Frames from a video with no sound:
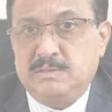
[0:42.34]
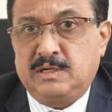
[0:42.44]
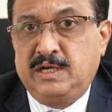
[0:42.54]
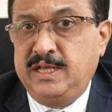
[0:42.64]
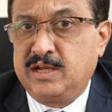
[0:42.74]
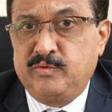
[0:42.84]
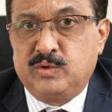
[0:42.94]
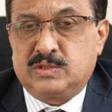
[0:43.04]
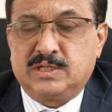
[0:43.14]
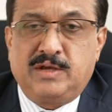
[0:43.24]
Dear
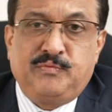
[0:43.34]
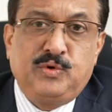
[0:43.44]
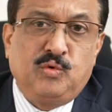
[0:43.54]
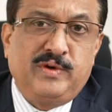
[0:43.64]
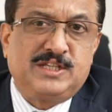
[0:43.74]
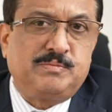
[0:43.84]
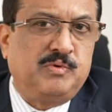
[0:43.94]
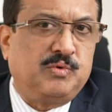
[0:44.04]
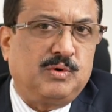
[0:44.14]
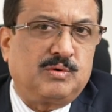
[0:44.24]
viewers, a few weeks
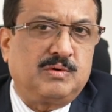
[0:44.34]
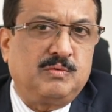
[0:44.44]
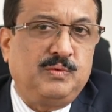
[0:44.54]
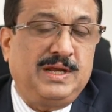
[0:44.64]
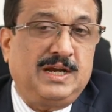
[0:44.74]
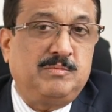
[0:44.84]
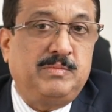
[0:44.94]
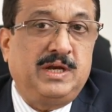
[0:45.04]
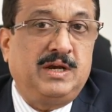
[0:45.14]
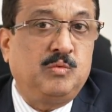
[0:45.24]
before we had
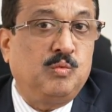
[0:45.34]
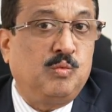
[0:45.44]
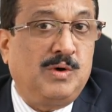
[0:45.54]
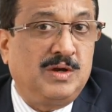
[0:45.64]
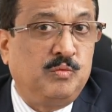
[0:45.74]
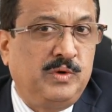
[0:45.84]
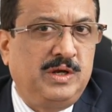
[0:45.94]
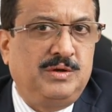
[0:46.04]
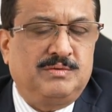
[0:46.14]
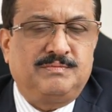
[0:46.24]
made one
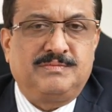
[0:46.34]
video.